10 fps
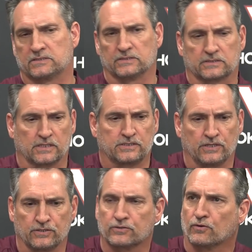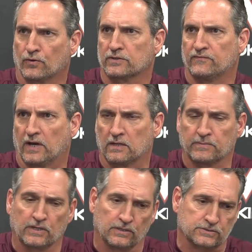to continue to grow and develop,
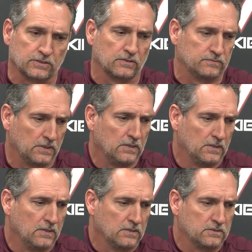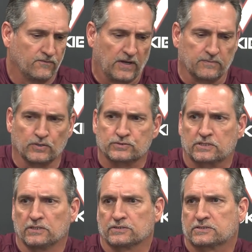but also develop those
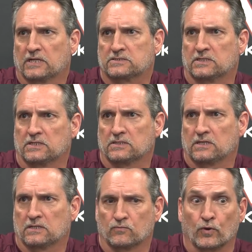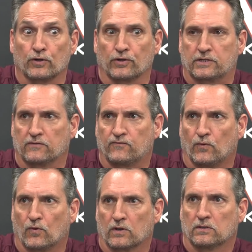skill sets that we're looking
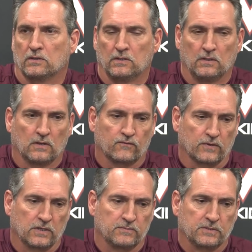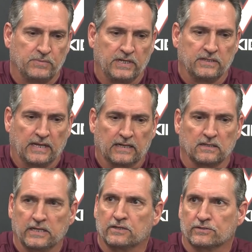for him to be that
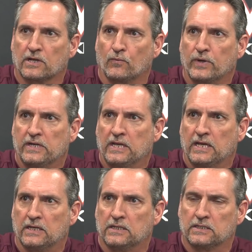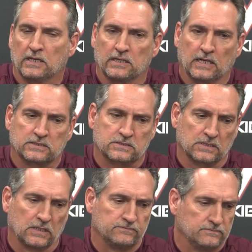leader that we need. And that's
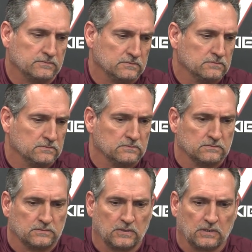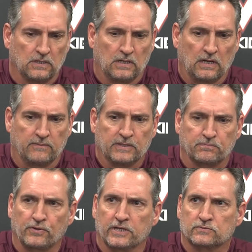I've
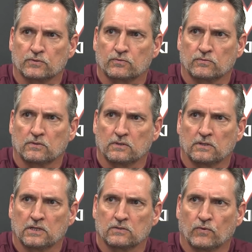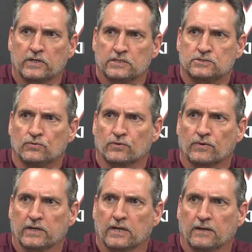been pleased with what he's doing
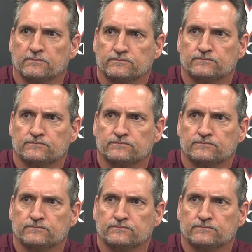right now.